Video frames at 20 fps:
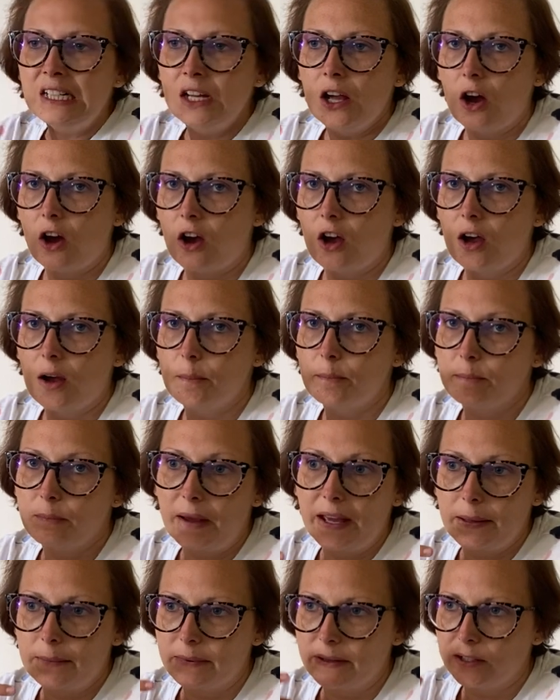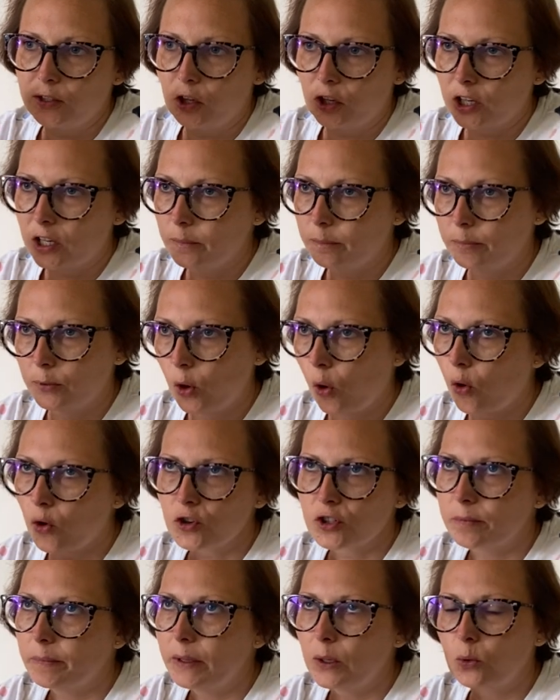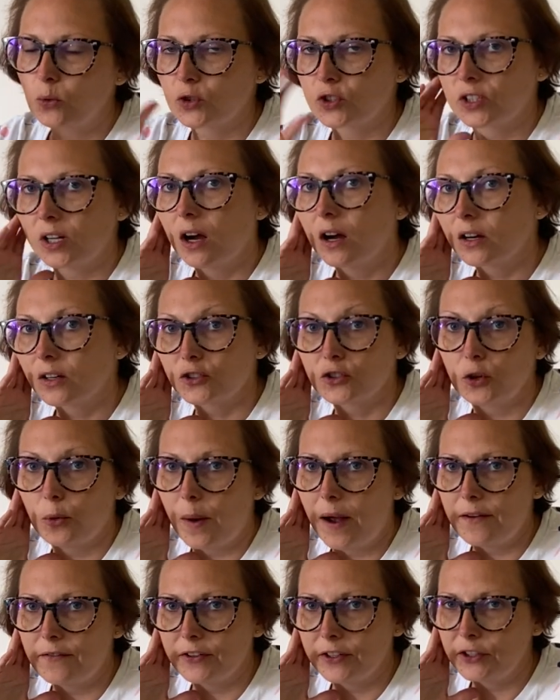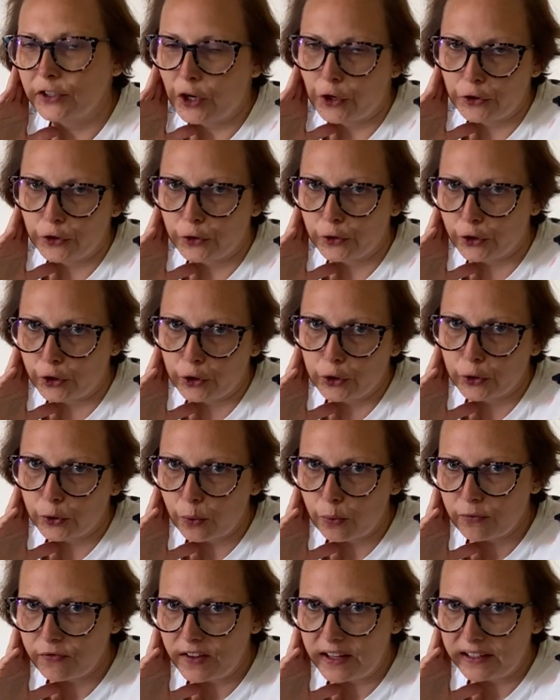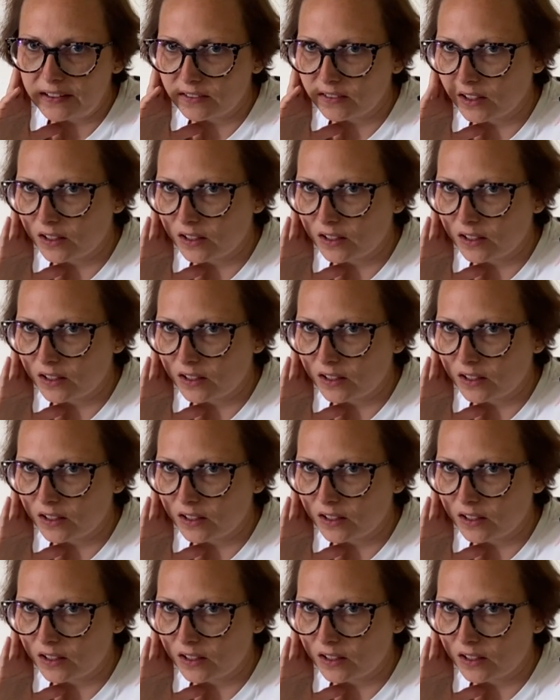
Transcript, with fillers: uh, maybe like a blocked milk duct or whatever you know you google things